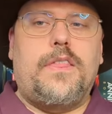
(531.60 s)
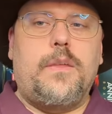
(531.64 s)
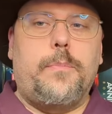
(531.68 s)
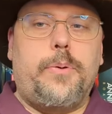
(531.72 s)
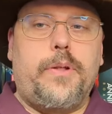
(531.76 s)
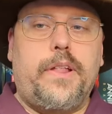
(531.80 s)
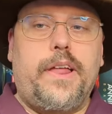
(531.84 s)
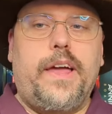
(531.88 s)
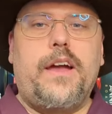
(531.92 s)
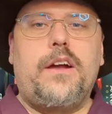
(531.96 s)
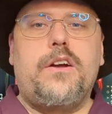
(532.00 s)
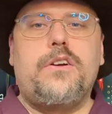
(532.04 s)

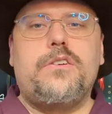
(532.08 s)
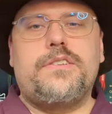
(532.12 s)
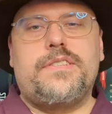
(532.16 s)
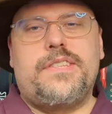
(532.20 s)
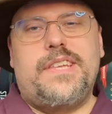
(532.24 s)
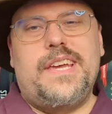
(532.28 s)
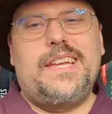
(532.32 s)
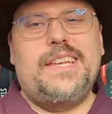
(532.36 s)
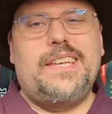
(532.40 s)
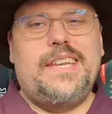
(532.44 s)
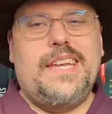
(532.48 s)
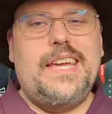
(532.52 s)
that the
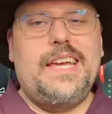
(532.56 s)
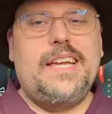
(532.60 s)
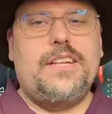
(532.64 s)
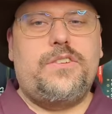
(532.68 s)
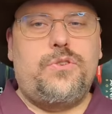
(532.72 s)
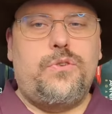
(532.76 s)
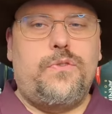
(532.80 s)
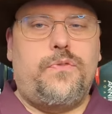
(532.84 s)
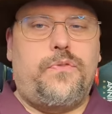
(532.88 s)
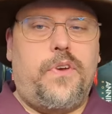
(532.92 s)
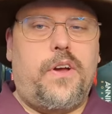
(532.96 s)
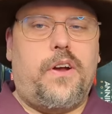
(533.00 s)
players then
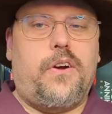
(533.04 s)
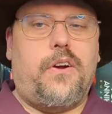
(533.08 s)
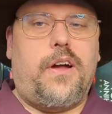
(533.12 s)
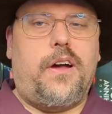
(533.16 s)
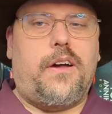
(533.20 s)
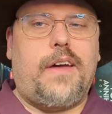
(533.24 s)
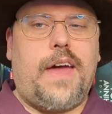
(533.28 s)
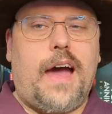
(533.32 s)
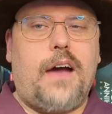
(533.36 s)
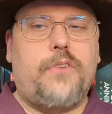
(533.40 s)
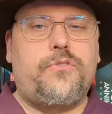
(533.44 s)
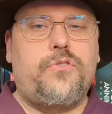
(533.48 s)
need to
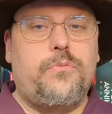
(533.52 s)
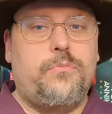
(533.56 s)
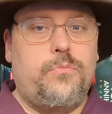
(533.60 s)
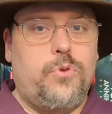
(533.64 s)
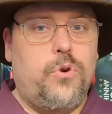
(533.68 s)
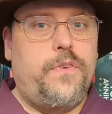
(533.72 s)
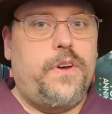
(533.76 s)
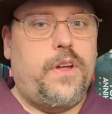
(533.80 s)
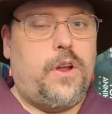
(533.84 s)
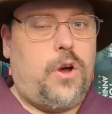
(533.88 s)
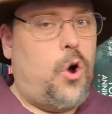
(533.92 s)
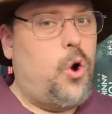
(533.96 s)
figure out how
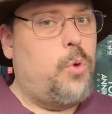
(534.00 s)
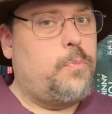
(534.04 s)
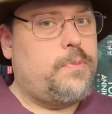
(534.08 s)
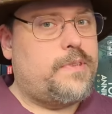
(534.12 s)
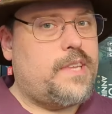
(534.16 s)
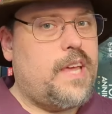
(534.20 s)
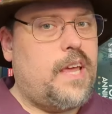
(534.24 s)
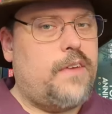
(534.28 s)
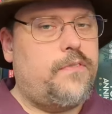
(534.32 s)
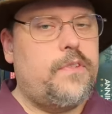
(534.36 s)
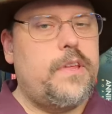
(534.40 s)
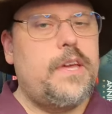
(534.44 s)
to move it
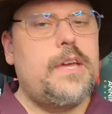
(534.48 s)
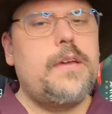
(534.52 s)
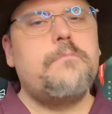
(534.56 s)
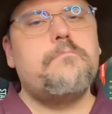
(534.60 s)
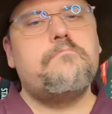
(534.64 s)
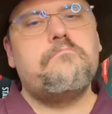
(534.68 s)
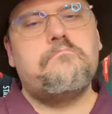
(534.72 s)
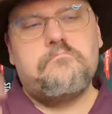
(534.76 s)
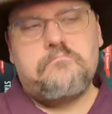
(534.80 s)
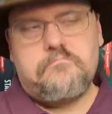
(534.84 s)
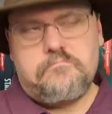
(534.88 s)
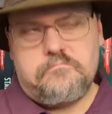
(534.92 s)
home
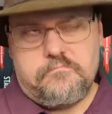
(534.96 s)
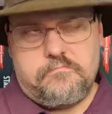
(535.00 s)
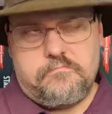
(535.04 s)
safely?